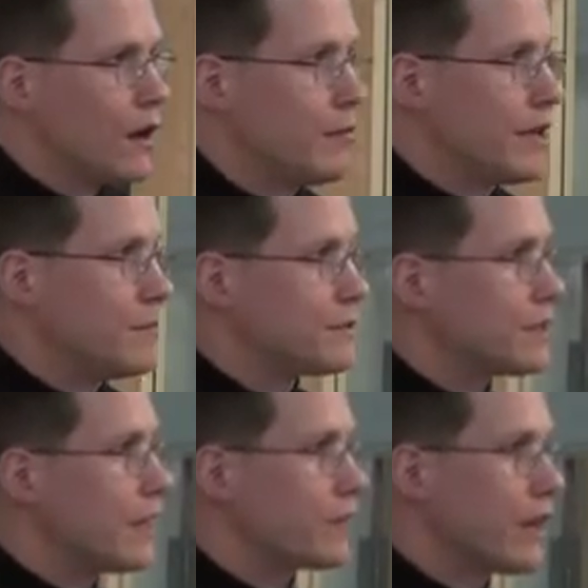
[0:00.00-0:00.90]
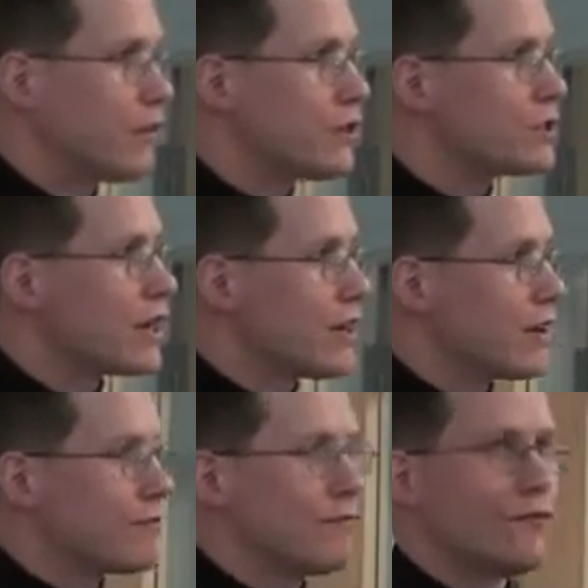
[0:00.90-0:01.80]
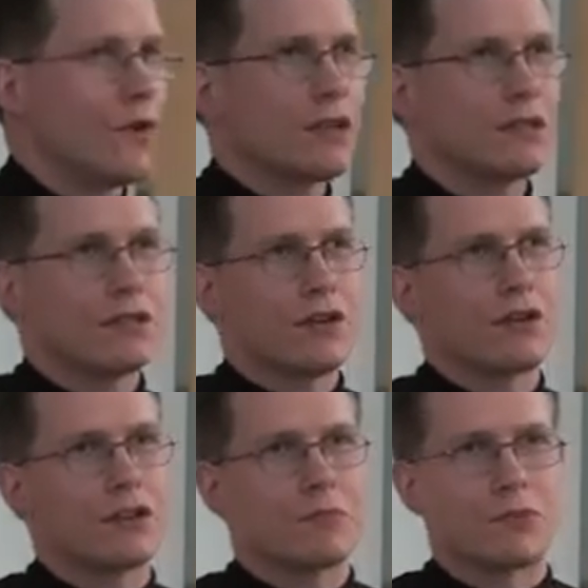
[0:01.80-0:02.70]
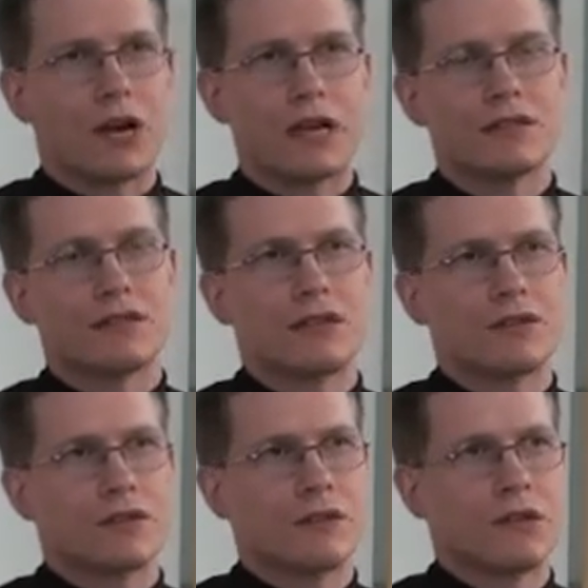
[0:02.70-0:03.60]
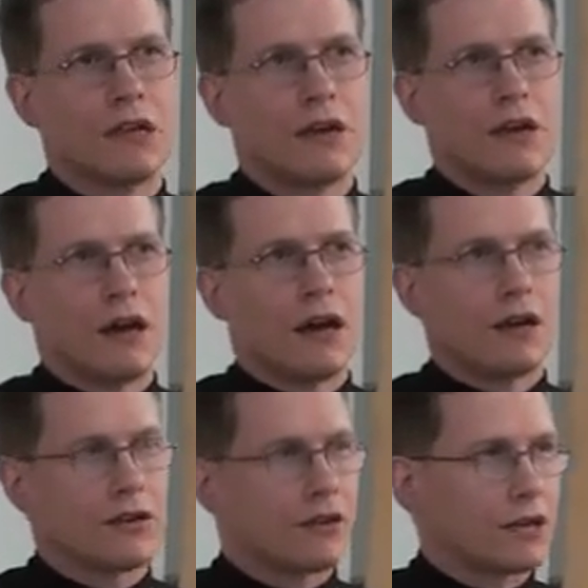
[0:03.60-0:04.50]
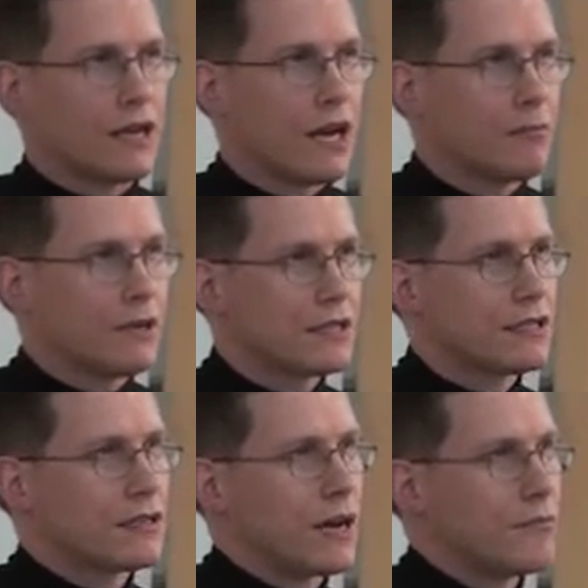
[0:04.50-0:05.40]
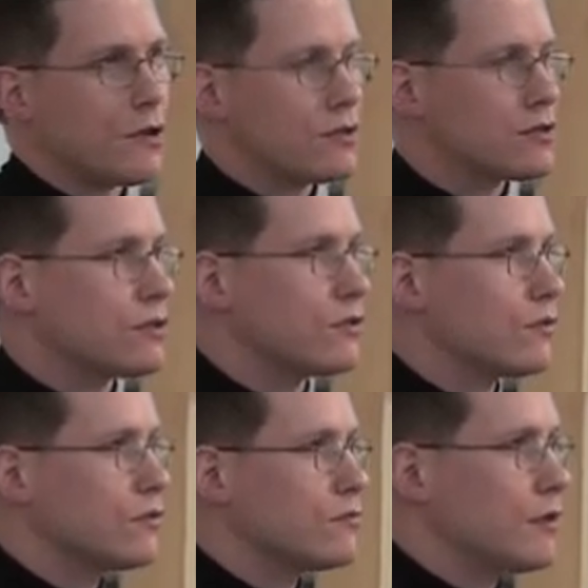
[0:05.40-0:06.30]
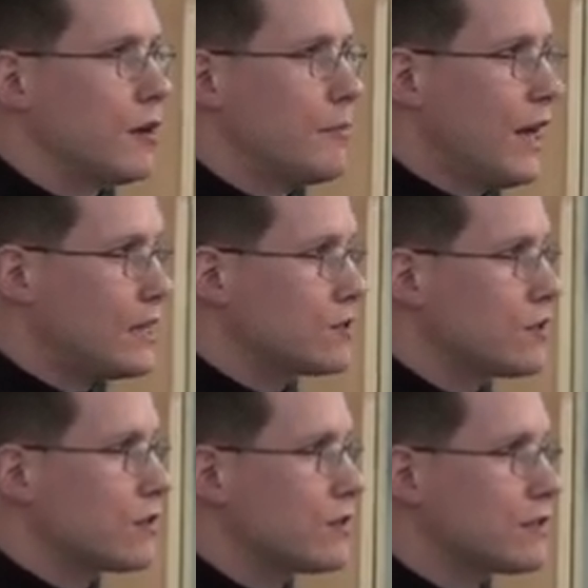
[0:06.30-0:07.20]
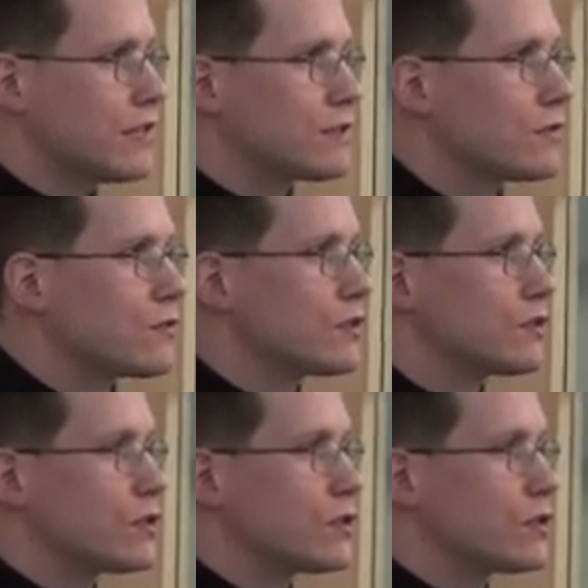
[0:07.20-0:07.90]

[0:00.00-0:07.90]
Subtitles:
My name is Tyler Gingrich. I volunteer at the Pride Center here on campus. I'm also a pastor at All Saints Lutheran